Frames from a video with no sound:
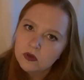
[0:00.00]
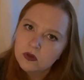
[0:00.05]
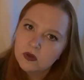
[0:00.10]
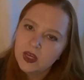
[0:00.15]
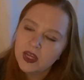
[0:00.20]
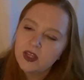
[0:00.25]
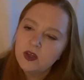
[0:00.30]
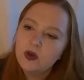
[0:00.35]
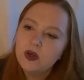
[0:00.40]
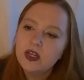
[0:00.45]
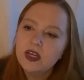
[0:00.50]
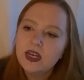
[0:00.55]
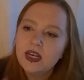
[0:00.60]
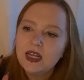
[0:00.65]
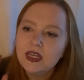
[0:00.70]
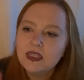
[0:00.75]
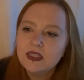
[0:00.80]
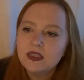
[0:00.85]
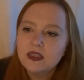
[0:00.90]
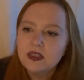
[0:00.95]
And you can
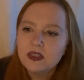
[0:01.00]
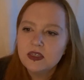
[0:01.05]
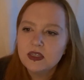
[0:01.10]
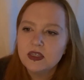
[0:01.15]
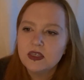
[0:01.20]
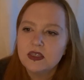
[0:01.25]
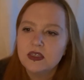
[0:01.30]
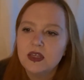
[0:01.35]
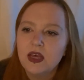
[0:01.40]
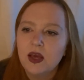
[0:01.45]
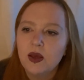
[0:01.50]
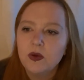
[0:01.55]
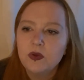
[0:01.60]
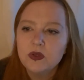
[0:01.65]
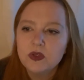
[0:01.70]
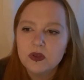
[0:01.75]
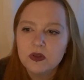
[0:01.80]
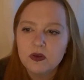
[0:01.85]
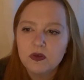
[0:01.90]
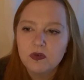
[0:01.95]
listen to the
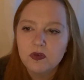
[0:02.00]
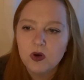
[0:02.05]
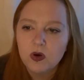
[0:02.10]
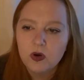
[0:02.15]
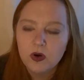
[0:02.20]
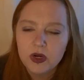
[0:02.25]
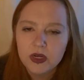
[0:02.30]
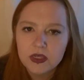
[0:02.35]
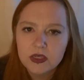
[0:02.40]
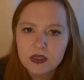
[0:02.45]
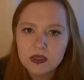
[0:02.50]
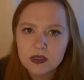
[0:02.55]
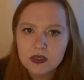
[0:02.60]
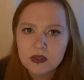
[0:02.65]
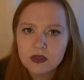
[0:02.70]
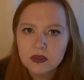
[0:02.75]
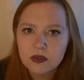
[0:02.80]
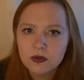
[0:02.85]
sounds of the forest.